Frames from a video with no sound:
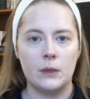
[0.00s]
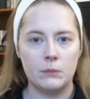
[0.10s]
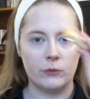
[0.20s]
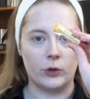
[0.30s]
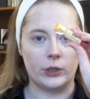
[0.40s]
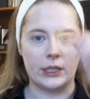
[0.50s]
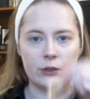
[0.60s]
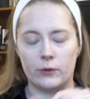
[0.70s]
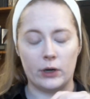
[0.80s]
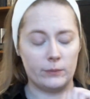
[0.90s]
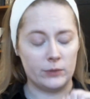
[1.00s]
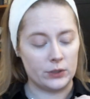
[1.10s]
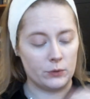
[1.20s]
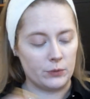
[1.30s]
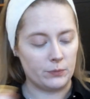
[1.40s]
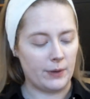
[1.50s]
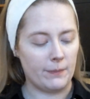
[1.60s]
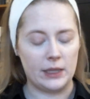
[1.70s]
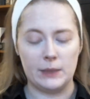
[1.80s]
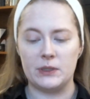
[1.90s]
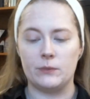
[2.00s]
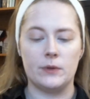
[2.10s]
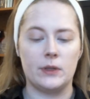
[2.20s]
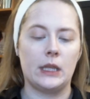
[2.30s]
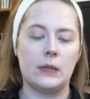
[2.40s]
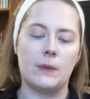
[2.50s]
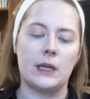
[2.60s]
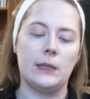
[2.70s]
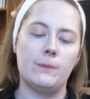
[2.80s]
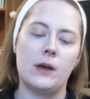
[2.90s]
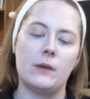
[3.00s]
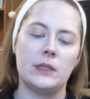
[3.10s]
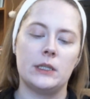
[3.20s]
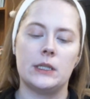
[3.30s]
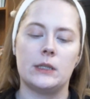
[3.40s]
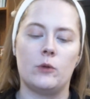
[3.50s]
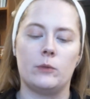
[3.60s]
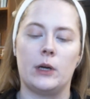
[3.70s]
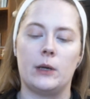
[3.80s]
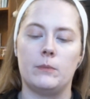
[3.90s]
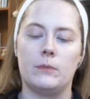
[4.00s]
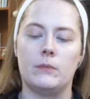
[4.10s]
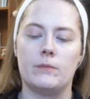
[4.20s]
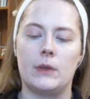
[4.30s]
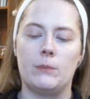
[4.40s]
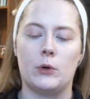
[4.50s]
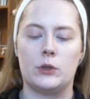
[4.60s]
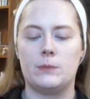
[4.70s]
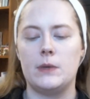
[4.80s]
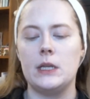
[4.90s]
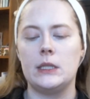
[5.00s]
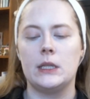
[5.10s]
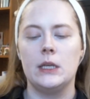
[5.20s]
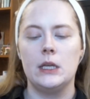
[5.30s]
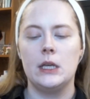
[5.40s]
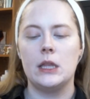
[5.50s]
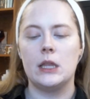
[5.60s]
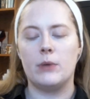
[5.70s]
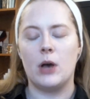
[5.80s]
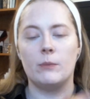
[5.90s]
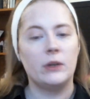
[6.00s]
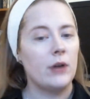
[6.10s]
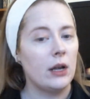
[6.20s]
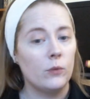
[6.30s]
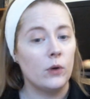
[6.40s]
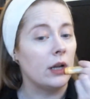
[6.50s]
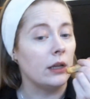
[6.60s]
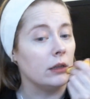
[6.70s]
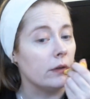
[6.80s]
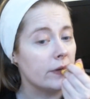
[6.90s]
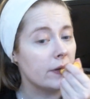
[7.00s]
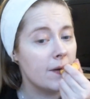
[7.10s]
Before I get too far, I'm just going to prep my lips with my lip balm. This is one by Burt's Bees, the pomegranate one. I love it.